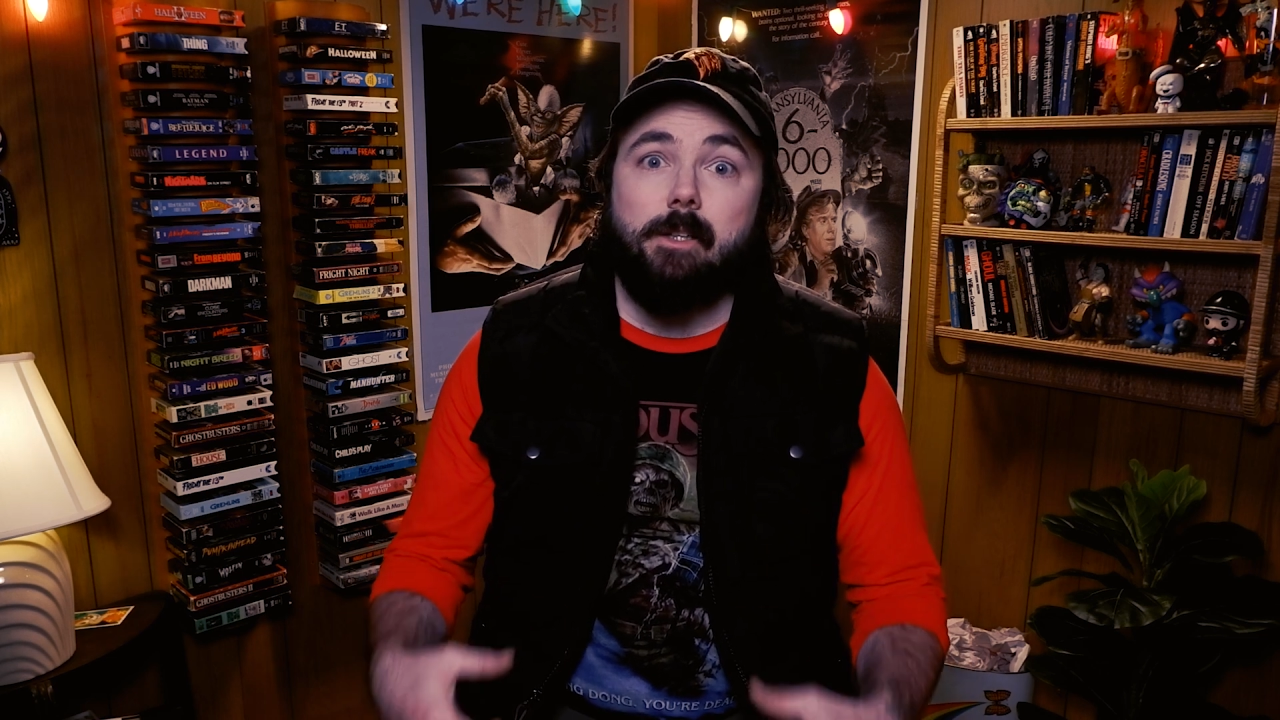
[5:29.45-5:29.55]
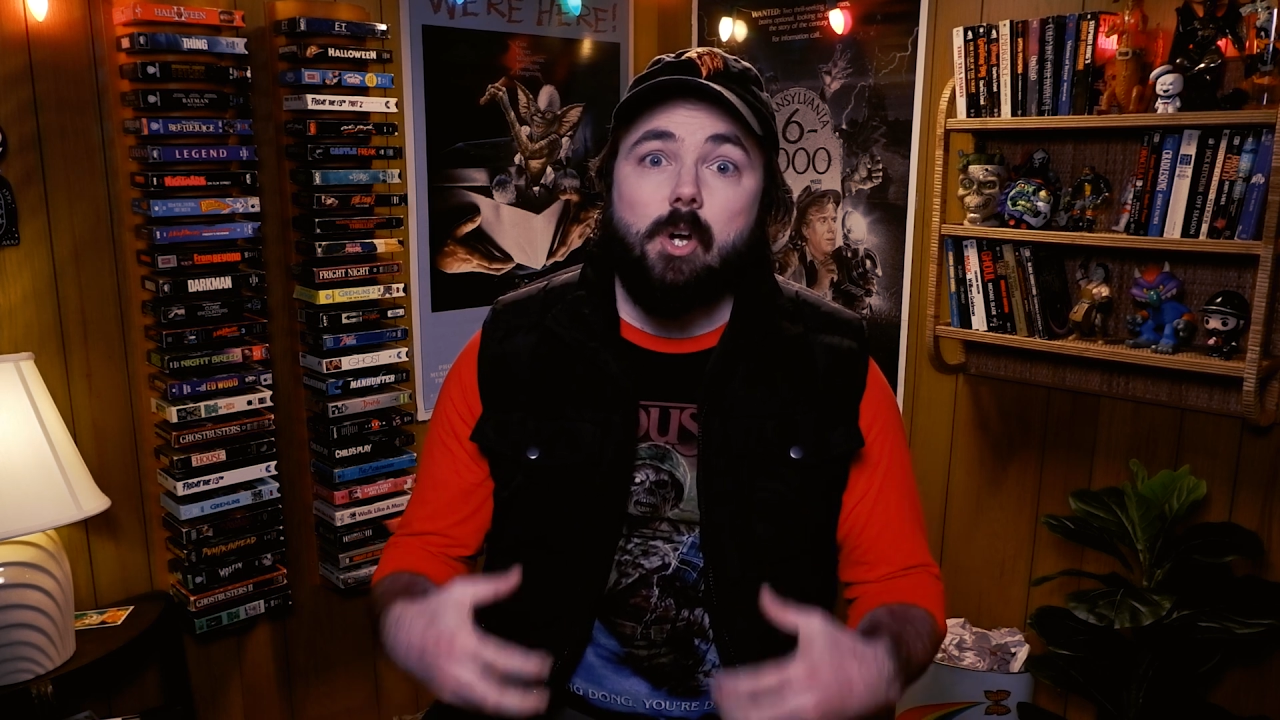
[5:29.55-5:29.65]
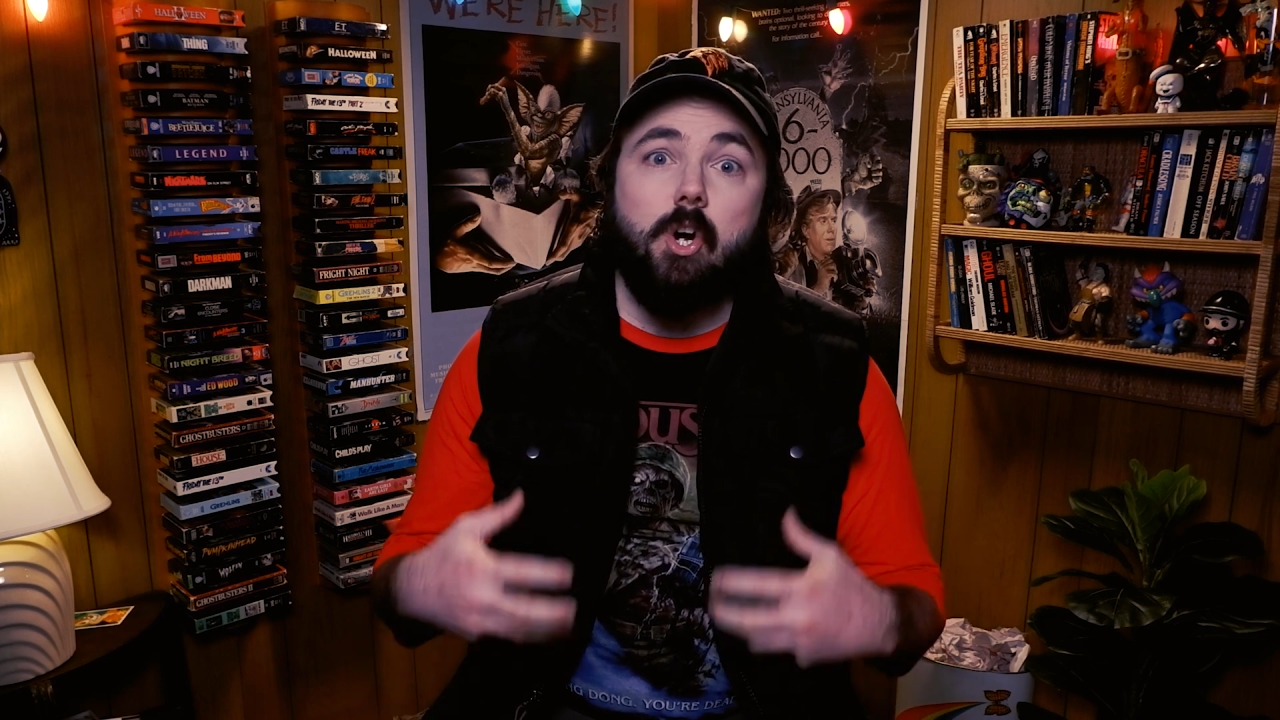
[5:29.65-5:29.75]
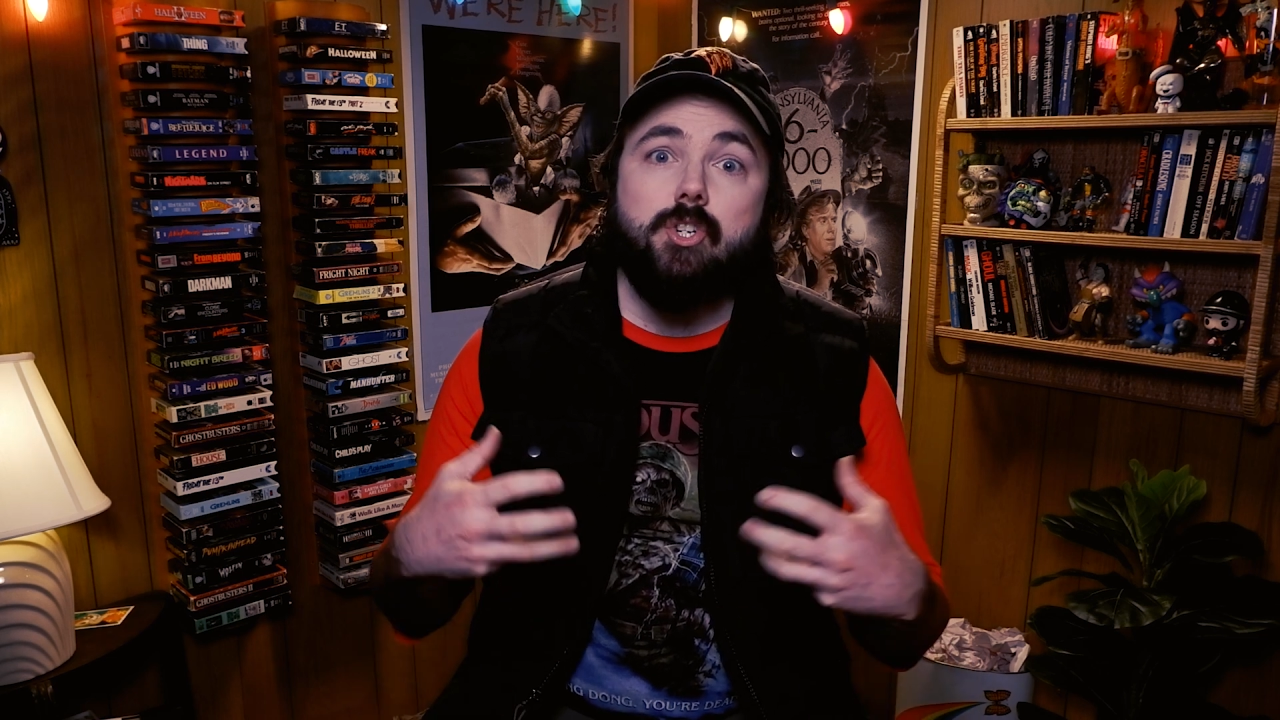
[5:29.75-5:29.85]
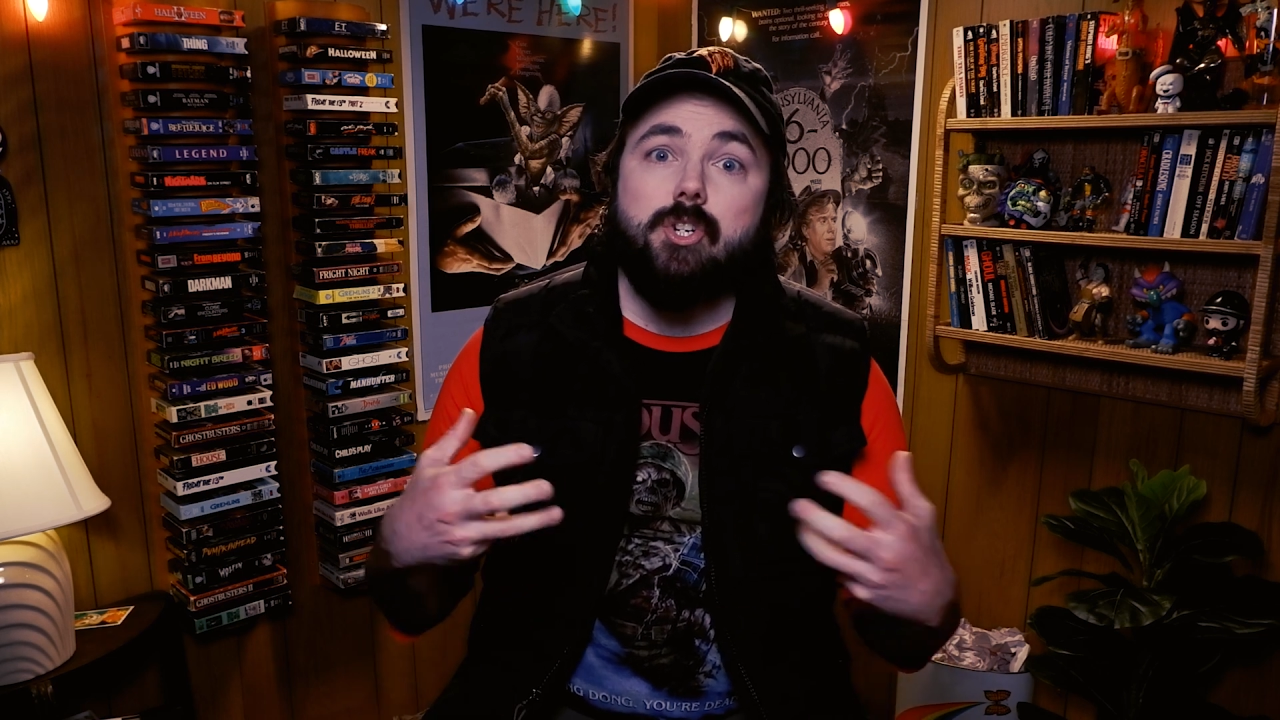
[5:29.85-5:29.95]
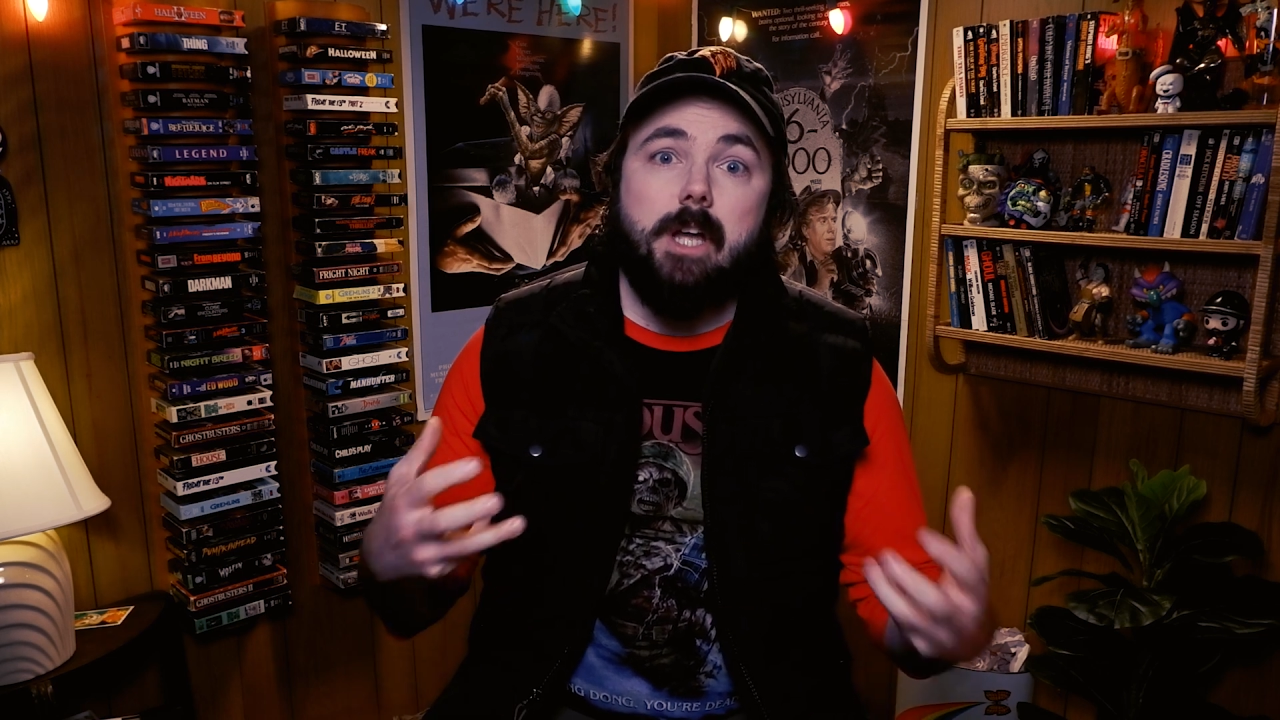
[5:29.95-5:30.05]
larger